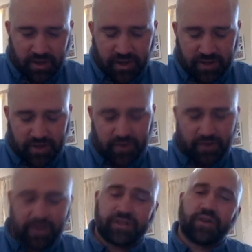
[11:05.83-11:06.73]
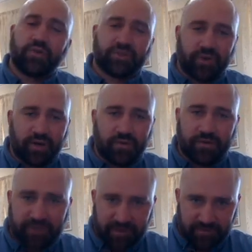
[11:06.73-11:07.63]
So let's go on to our
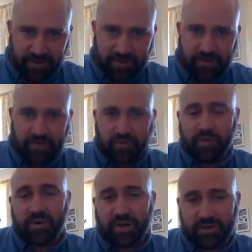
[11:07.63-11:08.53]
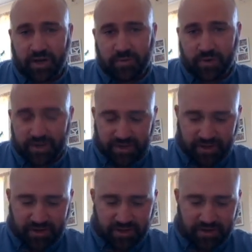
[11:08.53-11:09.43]
rough definition. Remember, our type word is
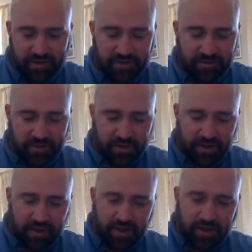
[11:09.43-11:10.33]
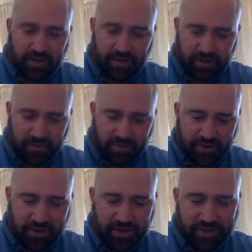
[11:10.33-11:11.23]
condition.
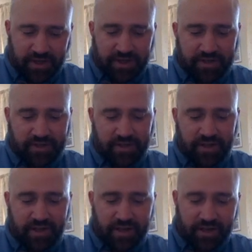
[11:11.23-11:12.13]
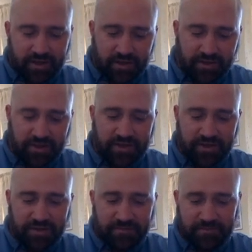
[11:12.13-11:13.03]
Modernity is the
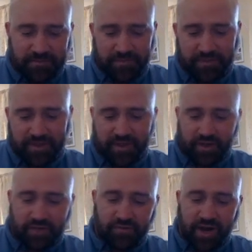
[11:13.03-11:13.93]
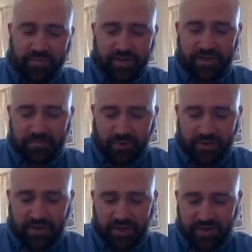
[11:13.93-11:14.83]
condition of rapid
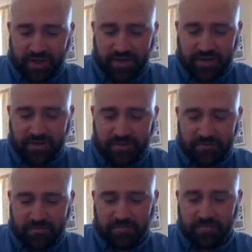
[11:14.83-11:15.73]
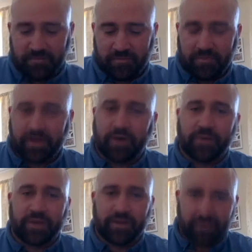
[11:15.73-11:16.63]
modernization
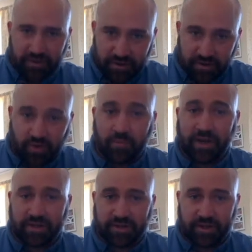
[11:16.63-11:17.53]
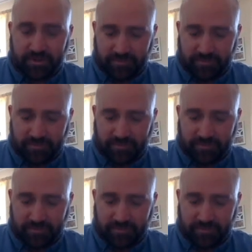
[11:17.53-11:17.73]
becoming normality.